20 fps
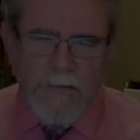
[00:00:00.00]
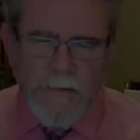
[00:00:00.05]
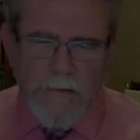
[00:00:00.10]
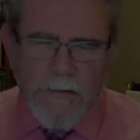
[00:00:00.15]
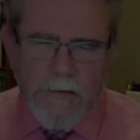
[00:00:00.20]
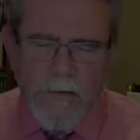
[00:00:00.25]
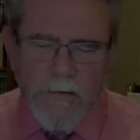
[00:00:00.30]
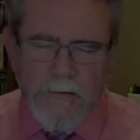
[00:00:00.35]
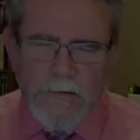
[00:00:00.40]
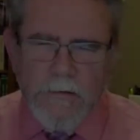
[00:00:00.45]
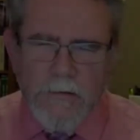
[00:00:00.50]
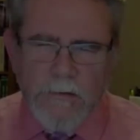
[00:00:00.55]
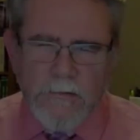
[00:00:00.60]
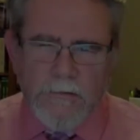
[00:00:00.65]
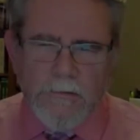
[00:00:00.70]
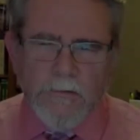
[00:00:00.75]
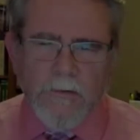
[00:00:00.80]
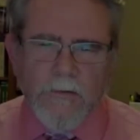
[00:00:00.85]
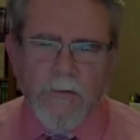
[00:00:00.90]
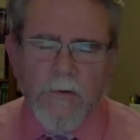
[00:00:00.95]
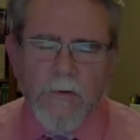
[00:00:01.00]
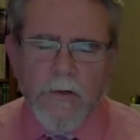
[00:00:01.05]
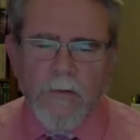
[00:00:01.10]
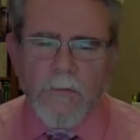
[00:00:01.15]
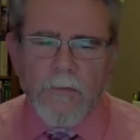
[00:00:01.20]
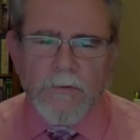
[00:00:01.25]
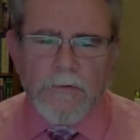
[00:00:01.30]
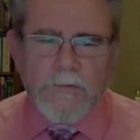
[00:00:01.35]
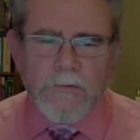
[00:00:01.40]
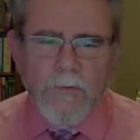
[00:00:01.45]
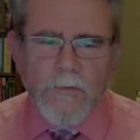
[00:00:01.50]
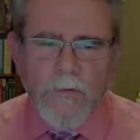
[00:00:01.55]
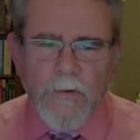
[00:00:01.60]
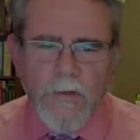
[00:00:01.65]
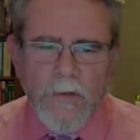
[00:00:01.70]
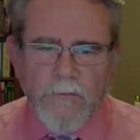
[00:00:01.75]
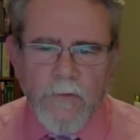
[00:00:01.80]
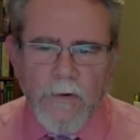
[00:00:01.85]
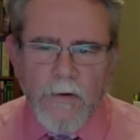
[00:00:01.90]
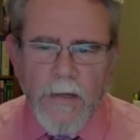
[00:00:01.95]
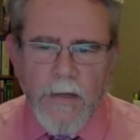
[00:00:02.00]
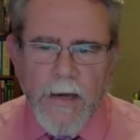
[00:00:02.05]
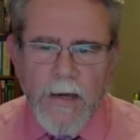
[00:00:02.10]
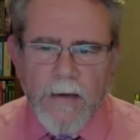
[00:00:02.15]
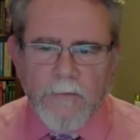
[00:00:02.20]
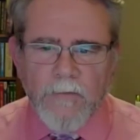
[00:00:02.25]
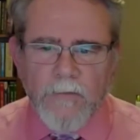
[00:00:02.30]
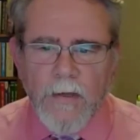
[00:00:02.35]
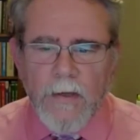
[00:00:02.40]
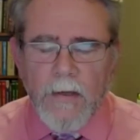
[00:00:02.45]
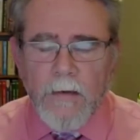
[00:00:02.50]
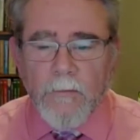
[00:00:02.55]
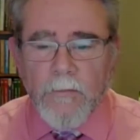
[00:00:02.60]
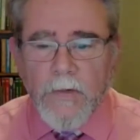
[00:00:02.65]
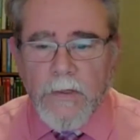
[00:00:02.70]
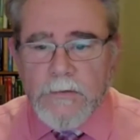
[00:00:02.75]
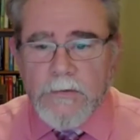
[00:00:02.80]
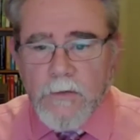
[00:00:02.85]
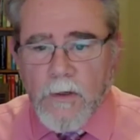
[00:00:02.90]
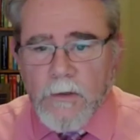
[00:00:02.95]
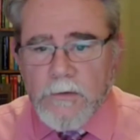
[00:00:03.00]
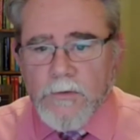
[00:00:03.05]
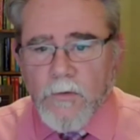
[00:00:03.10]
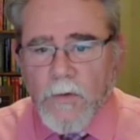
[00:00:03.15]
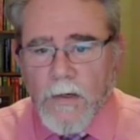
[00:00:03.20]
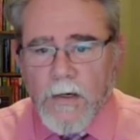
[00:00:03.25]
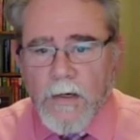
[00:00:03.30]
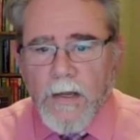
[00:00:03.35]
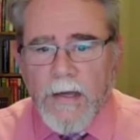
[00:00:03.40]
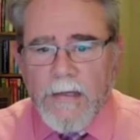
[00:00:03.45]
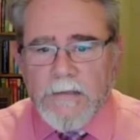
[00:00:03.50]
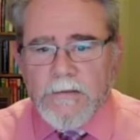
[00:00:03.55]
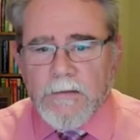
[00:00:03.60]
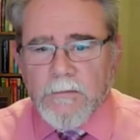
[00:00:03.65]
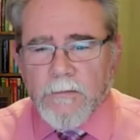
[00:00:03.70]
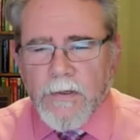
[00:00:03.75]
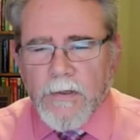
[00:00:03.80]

it tells the incredible story of her life, but it's also a classic